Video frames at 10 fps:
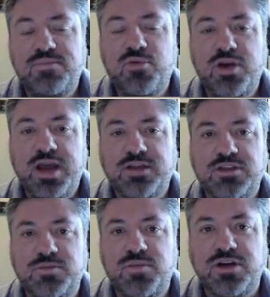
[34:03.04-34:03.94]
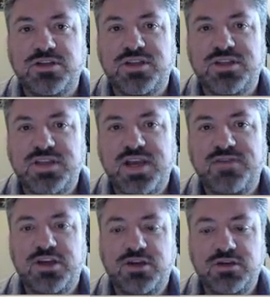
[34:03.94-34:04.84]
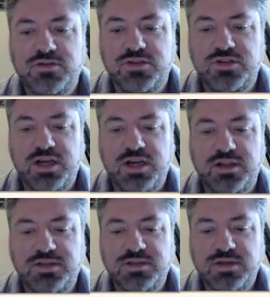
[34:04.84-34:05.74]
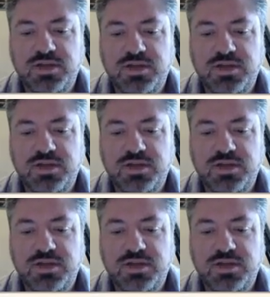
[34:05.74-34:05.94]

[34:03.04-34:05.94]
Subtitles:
point out the parts of the safety and use a checklist.